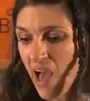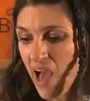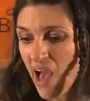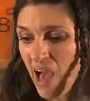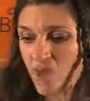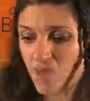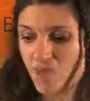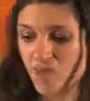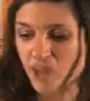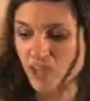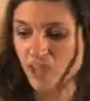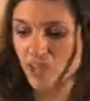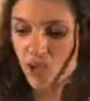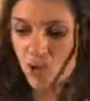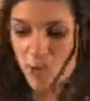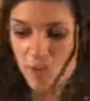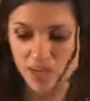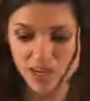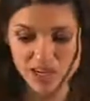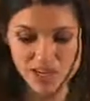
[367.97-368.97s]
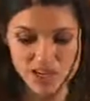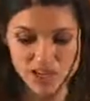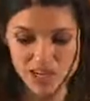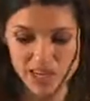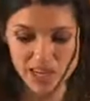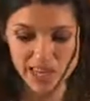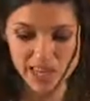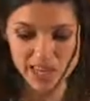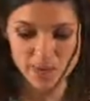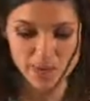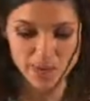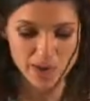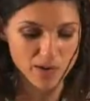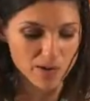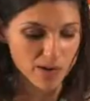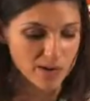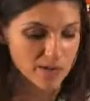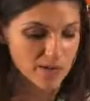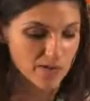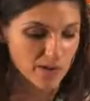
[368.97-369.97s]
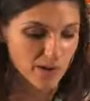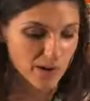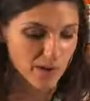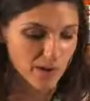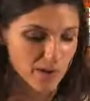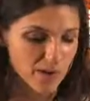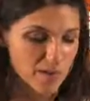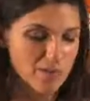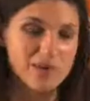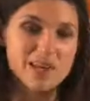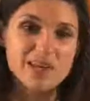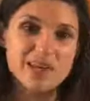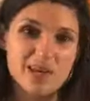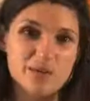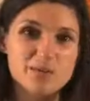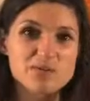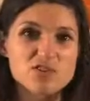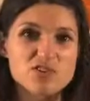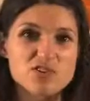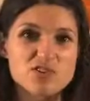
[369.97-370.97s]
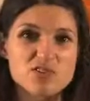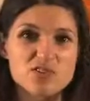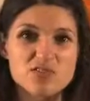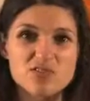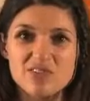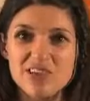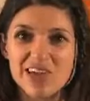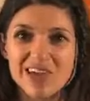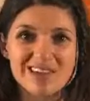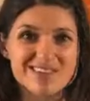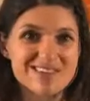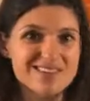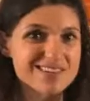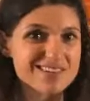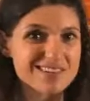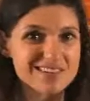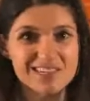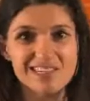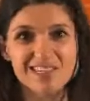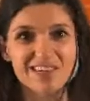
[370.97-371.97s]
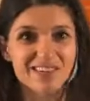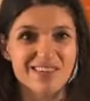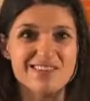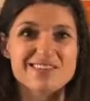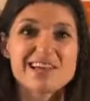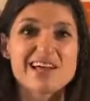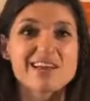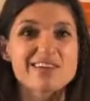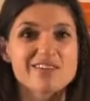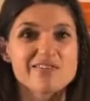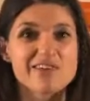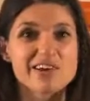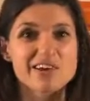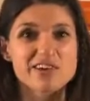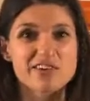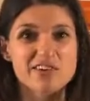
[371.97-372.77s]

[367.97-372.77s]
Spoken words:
Add my cumin and chili, my olive oil and my lemon juice, and it's a delicious salad ready